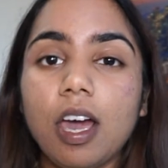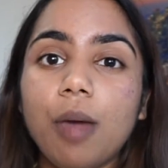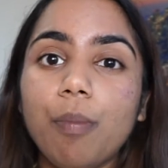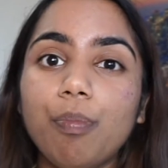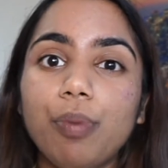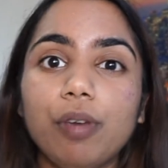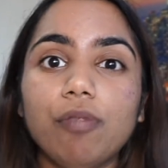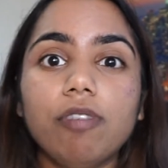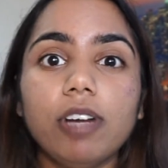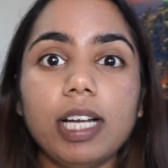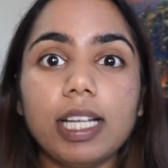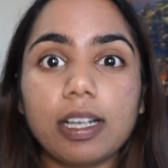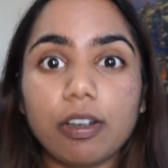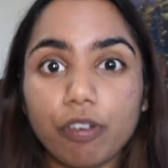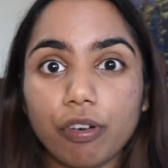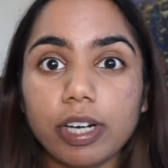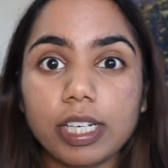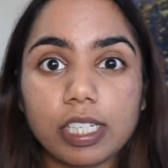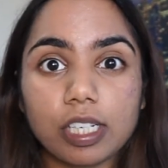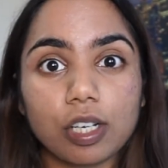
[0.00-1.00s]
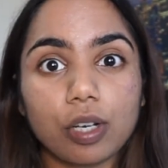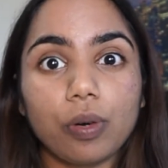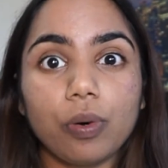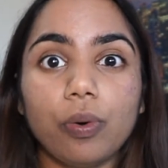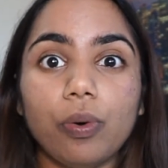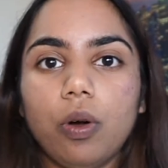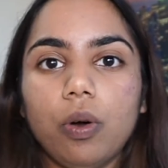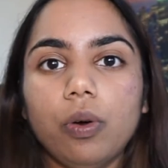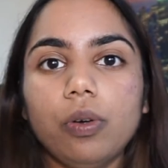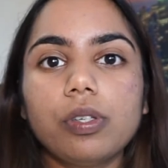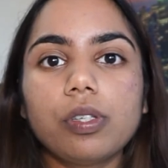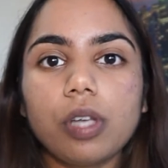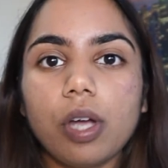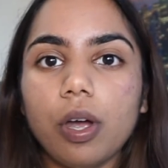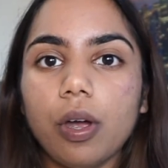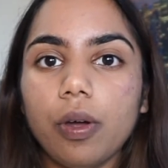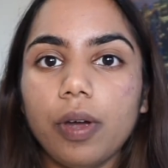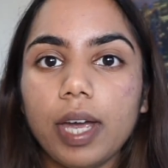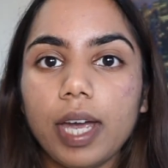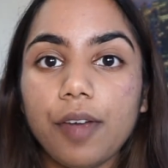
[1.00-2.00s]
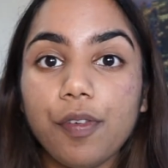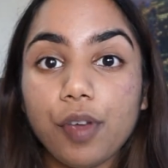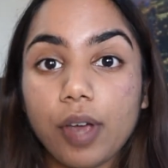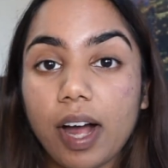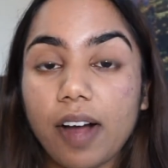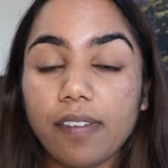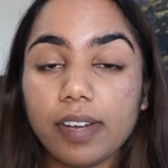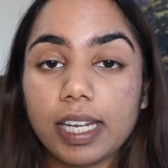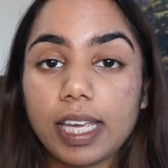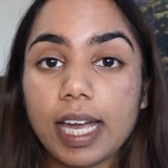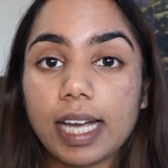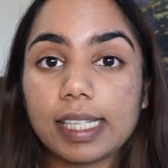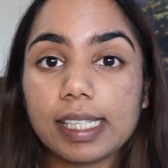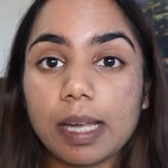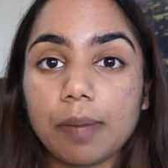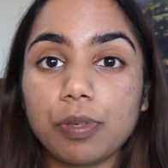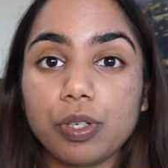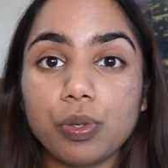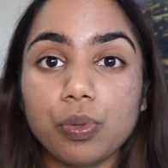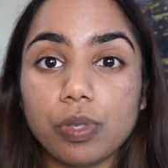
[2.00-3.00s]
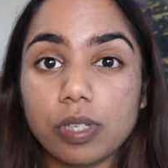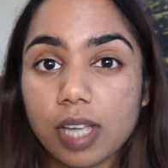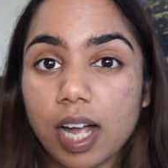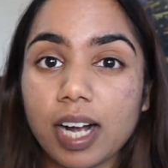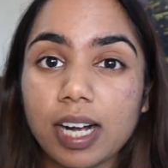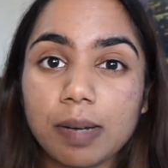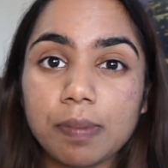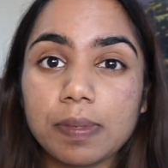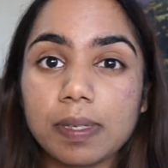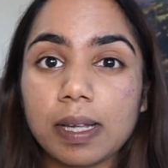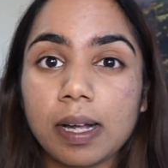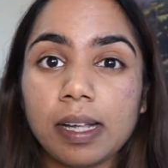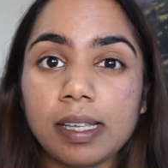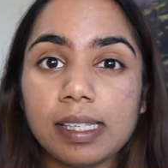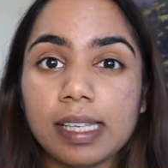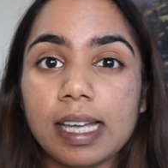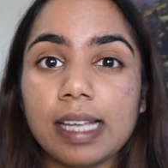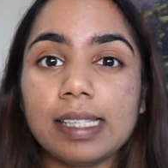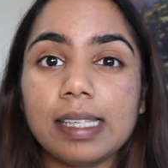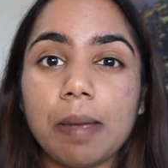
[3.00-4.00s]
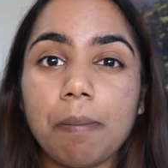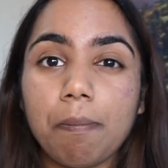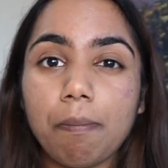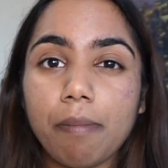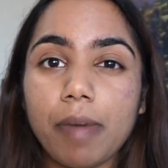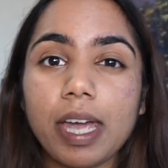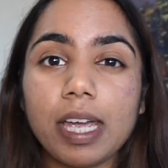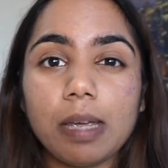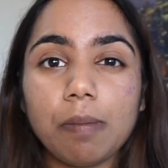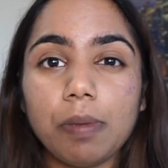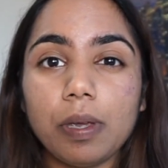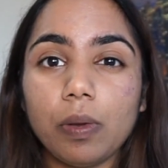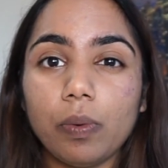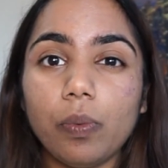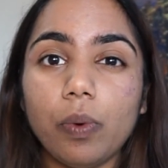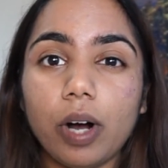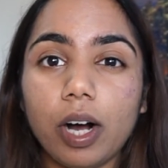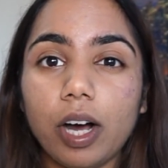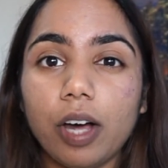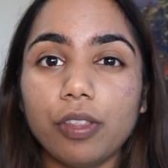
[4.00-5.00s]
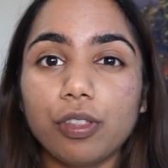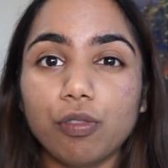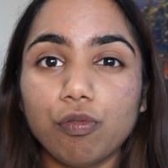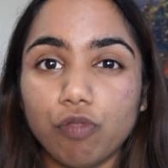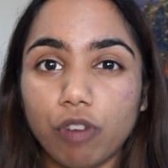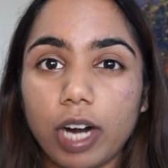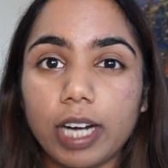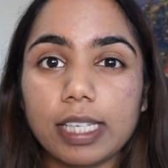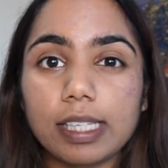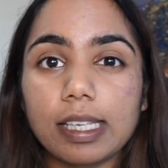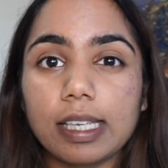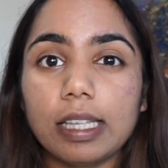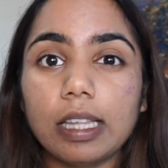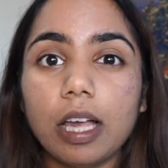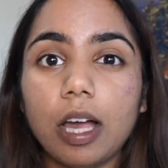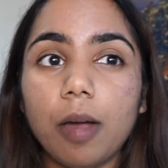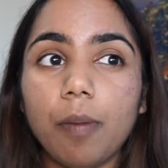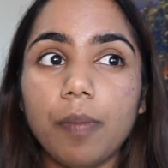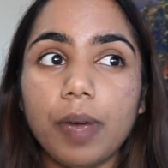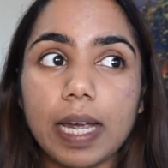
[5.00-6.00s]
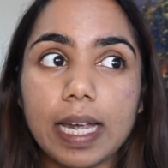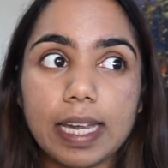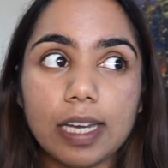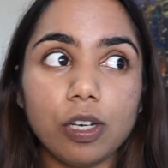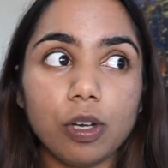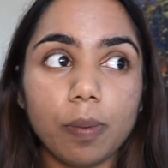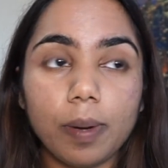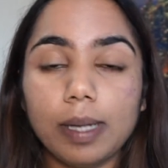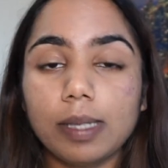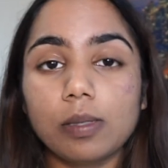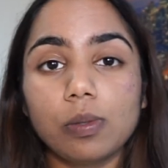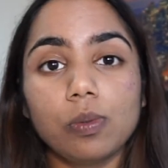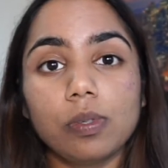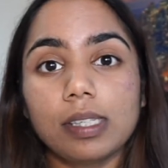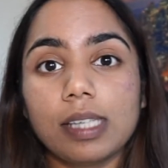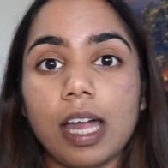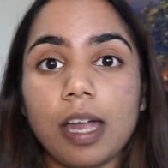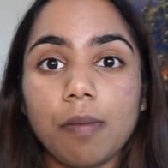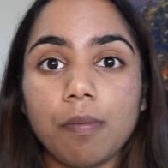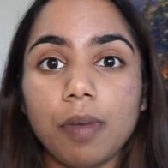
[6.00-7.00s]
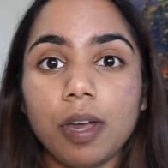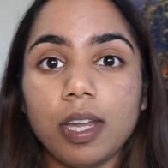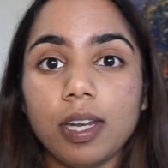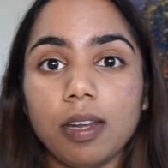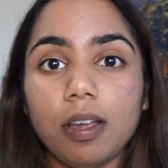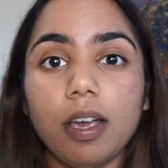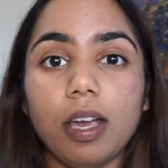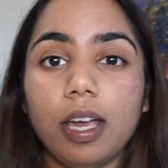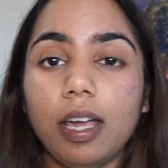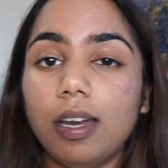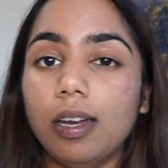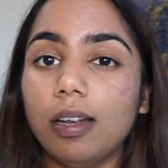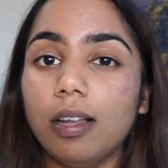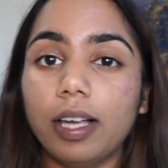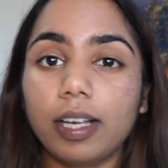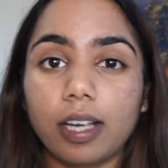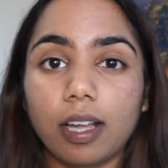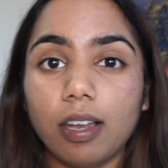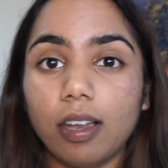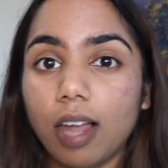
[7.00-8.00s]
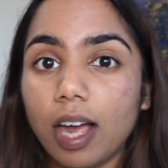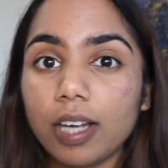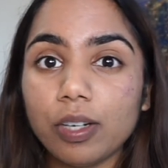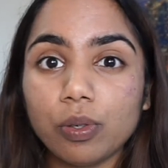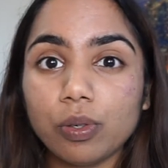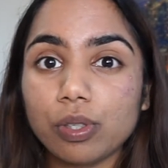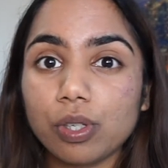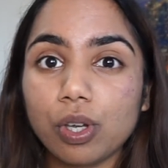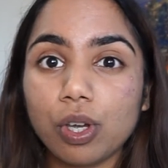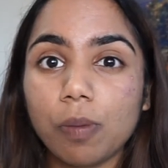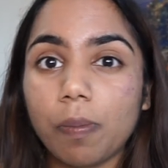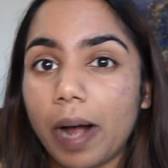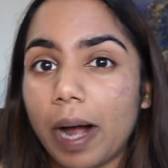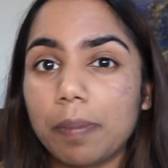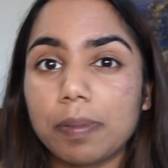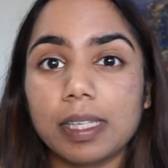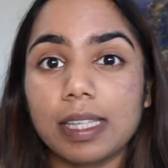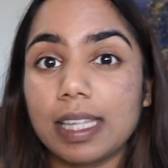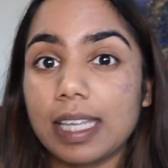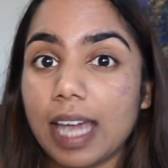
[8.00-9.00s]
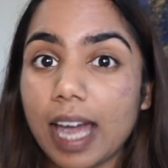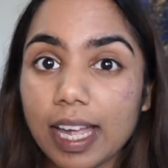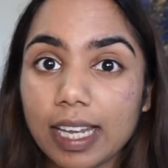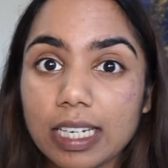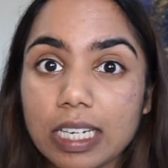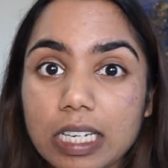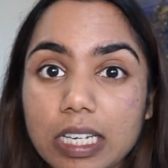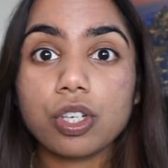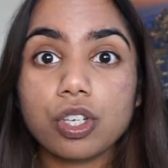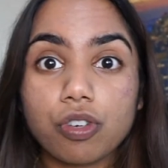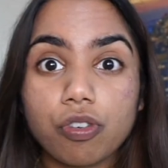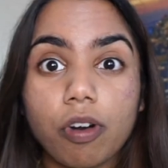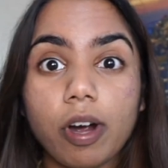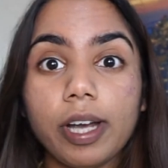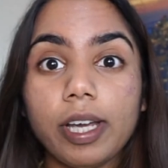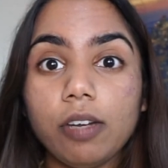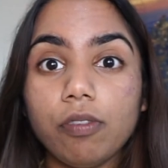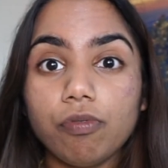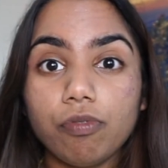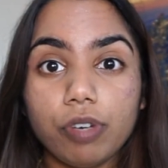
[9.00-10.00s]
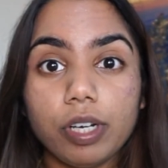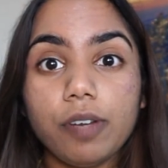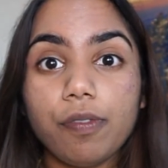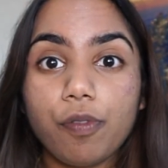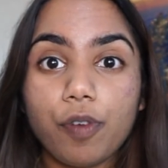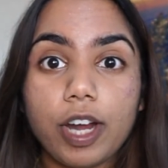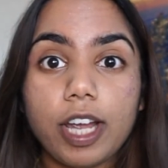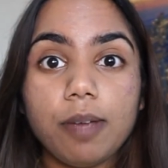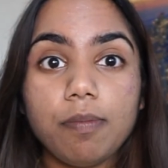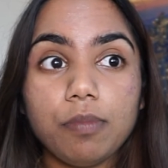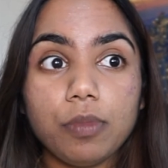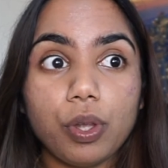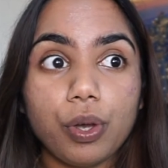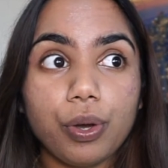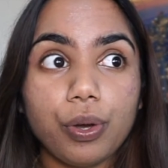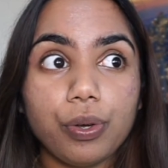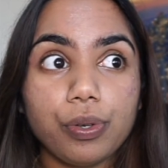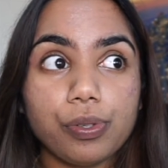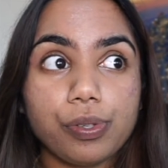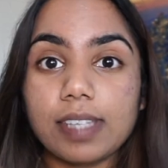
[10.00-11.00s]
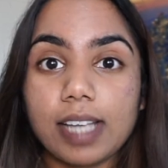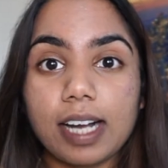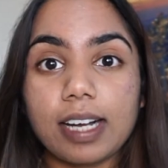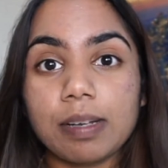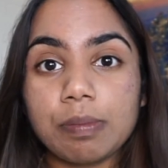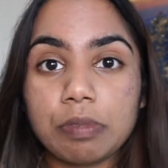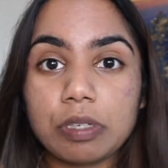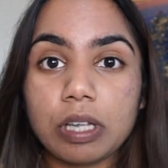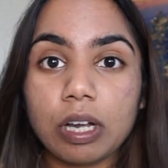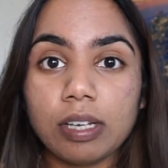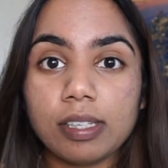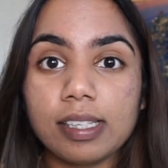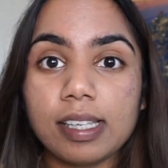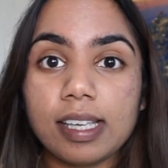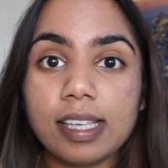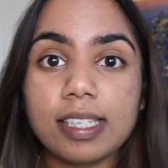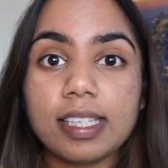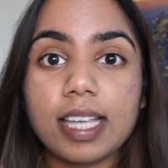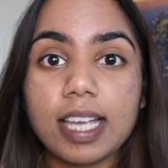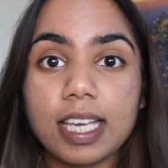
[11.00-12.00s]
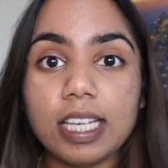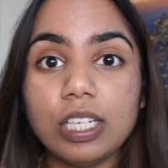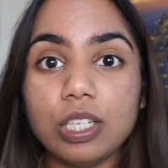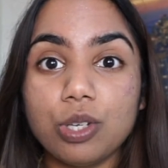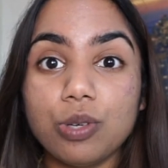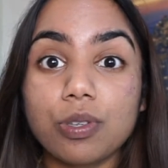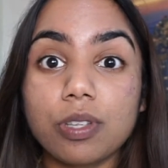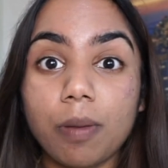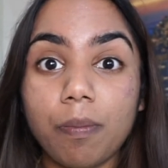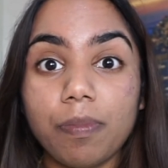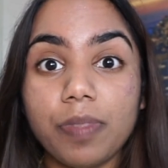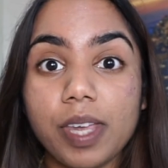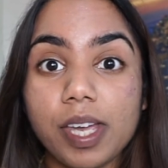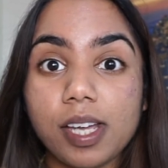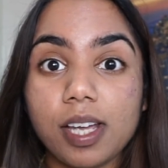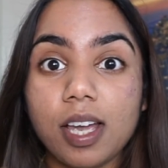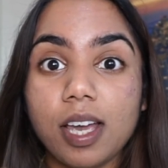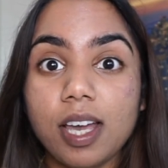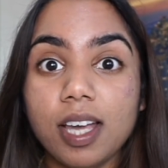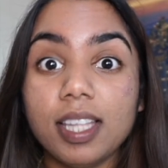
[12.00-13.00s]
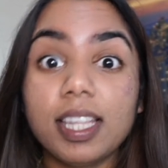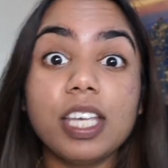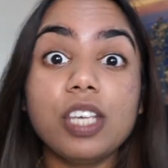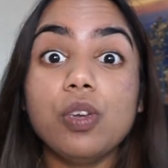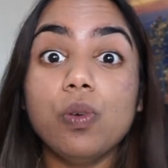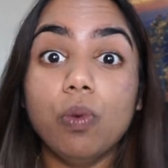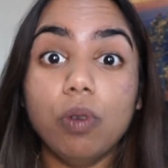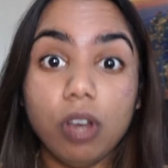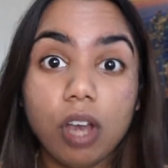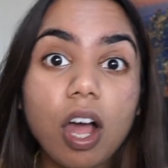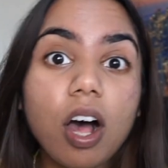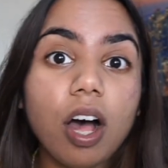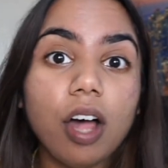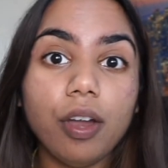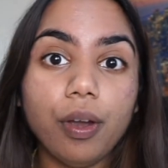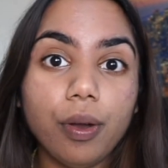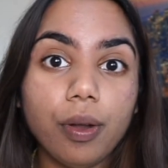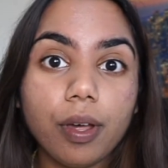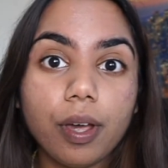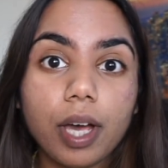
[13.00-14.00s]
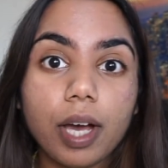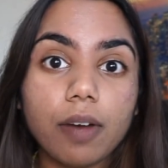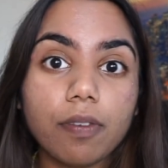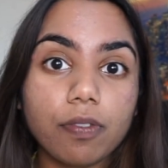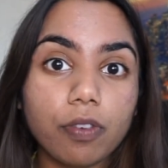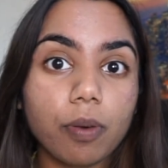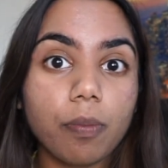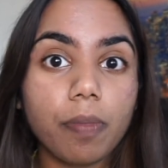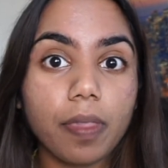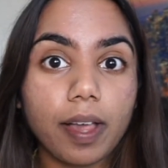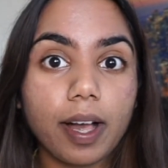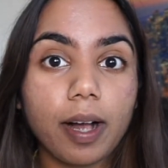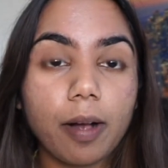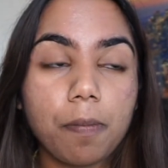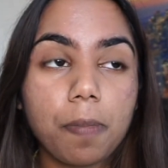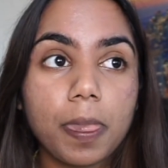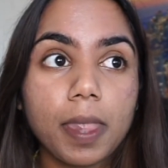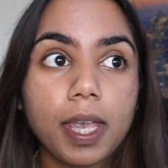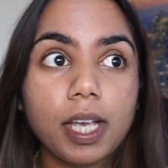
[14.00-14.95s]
Be really critical. Also, if you have any exceptional circumstances, it may be worth writing them in your personal statement in like a line or two, perhaps at the end. Try and reframe those circumstances into something that you learn from that.